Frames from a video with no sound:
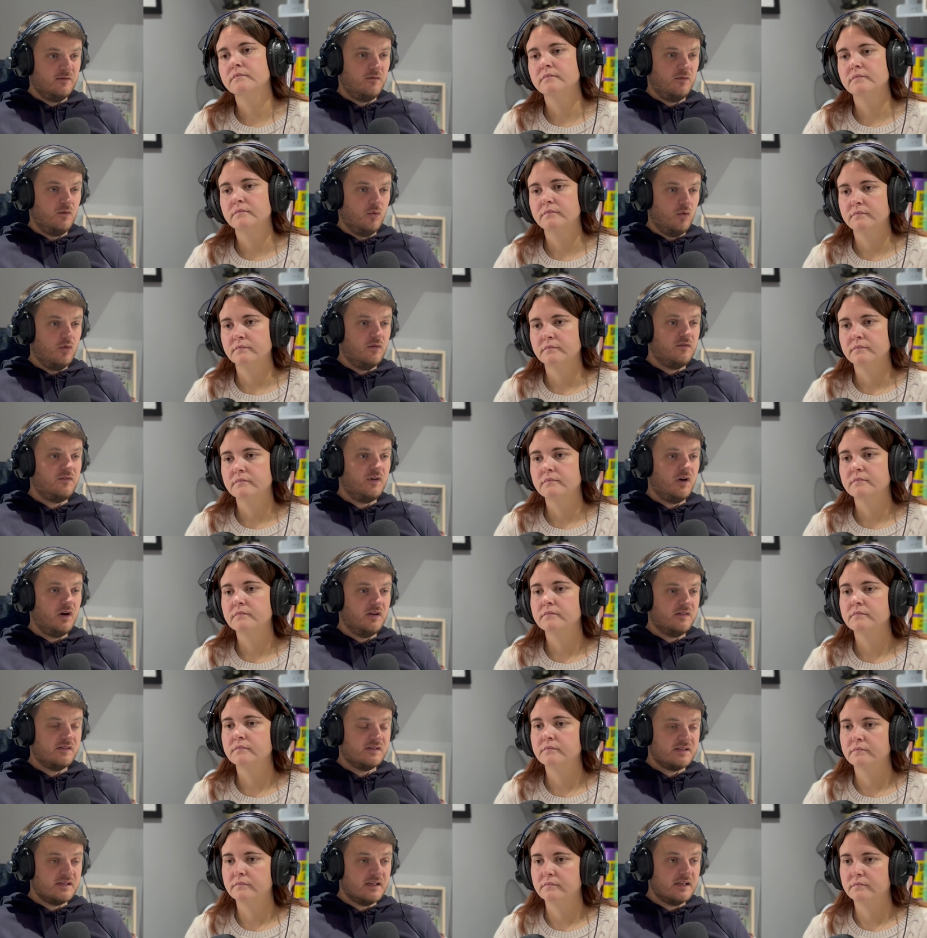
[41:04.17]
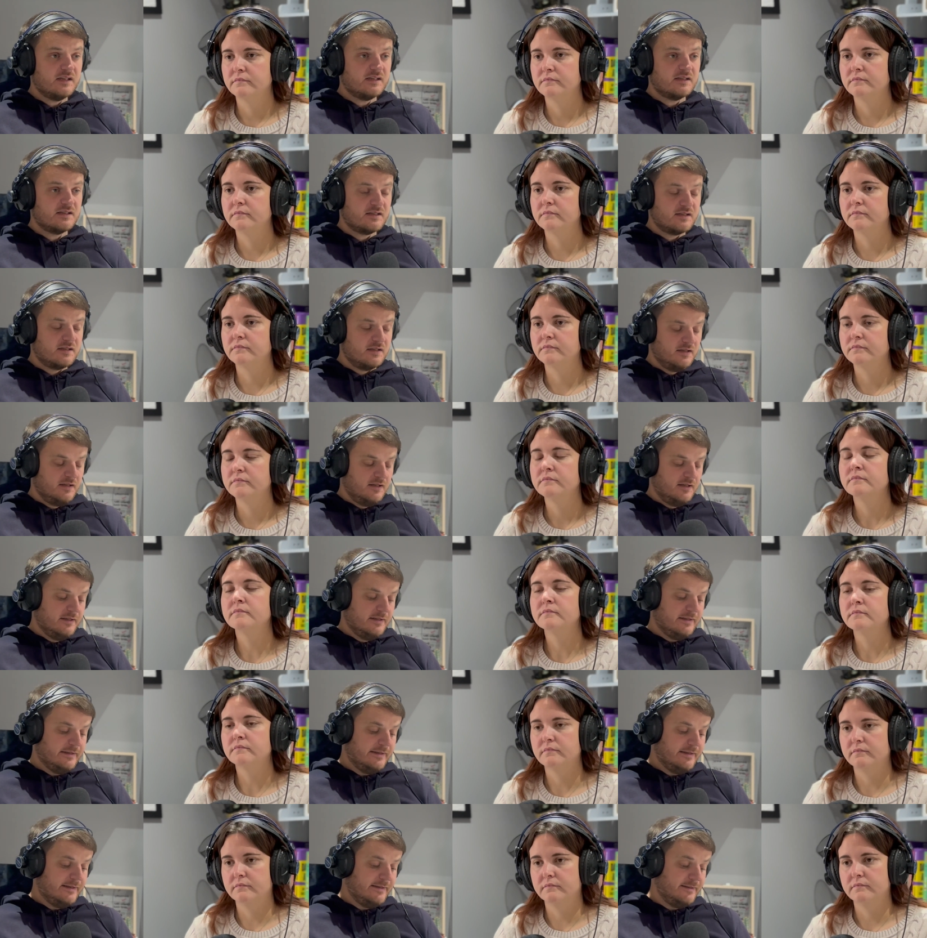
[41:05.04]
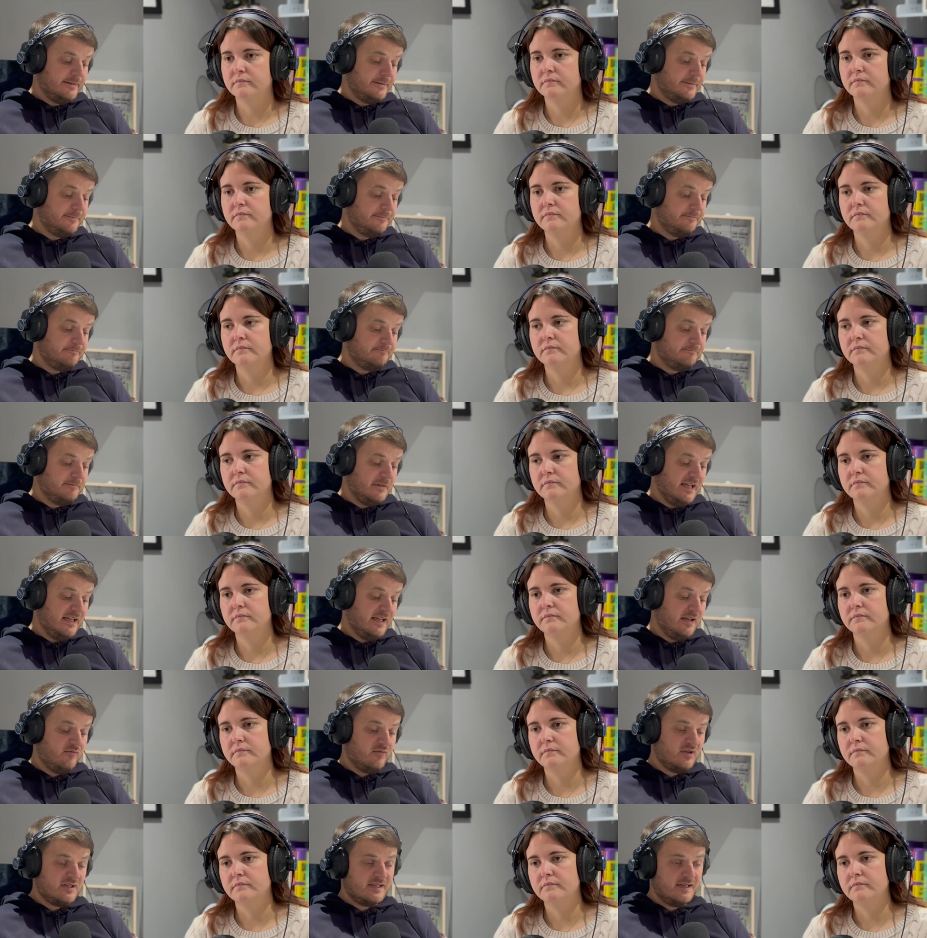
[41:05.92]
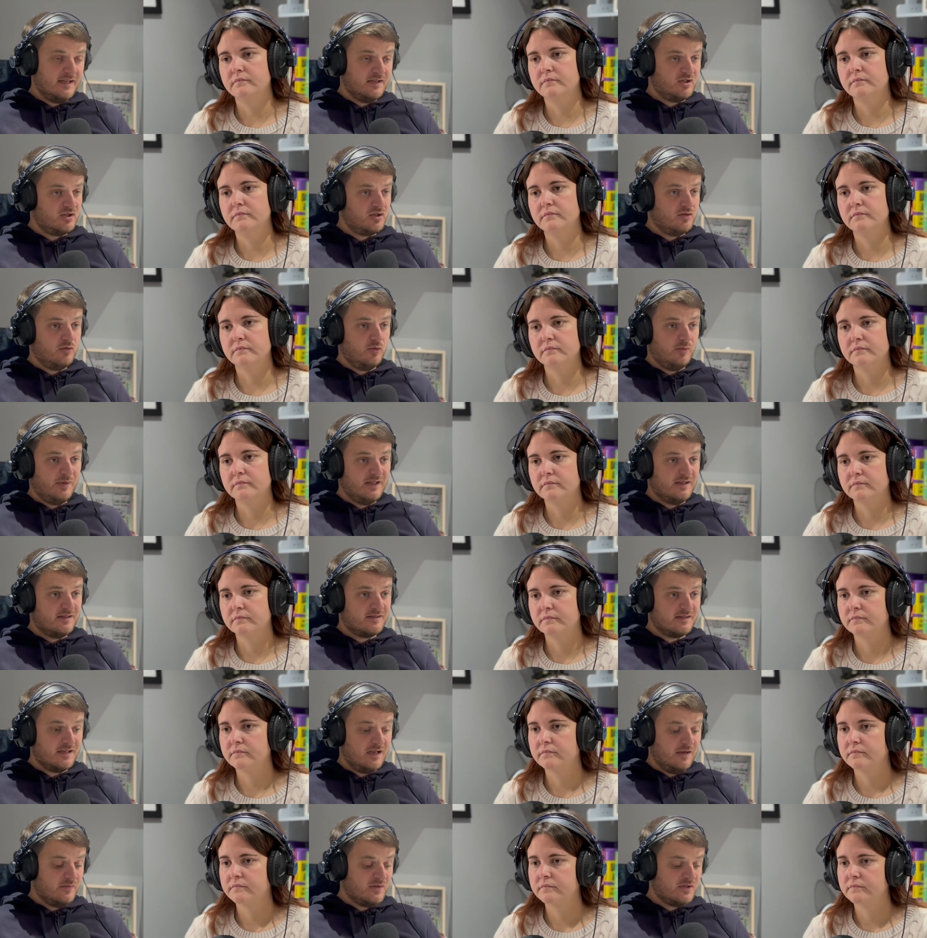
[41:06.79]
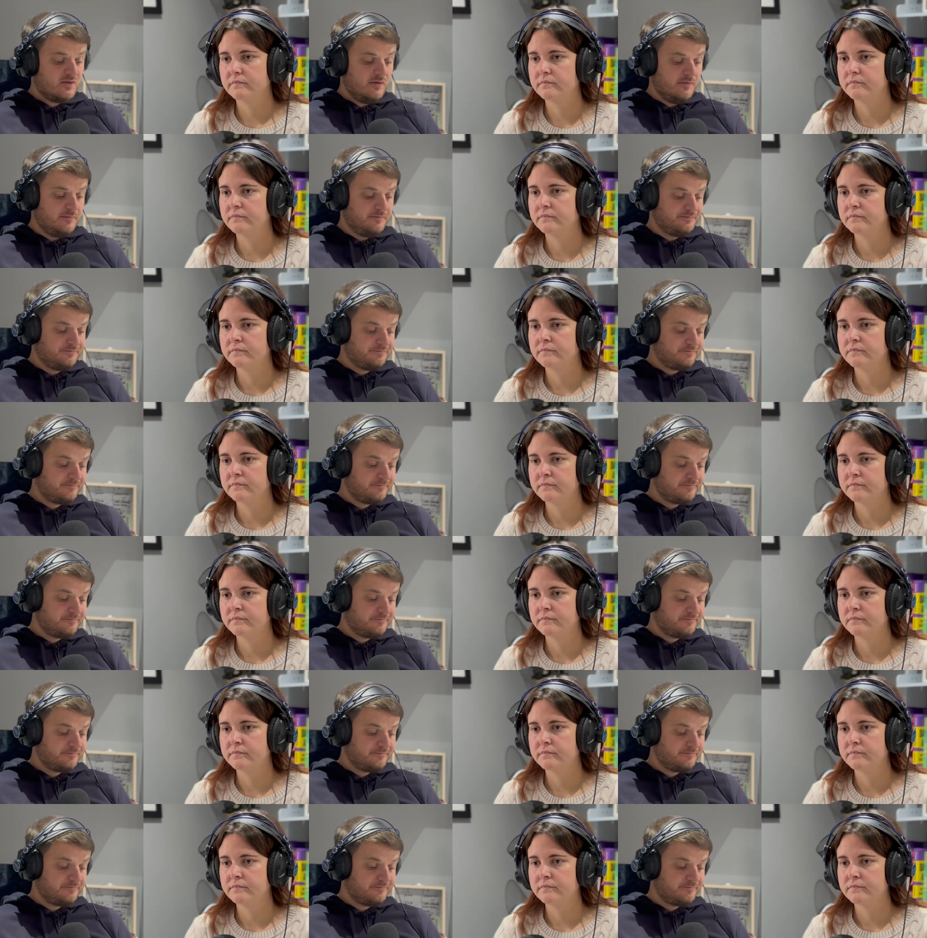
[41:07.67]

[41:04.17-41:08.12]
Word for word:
Speaker 1: four, five, six. Um, and then retention will be the same as well.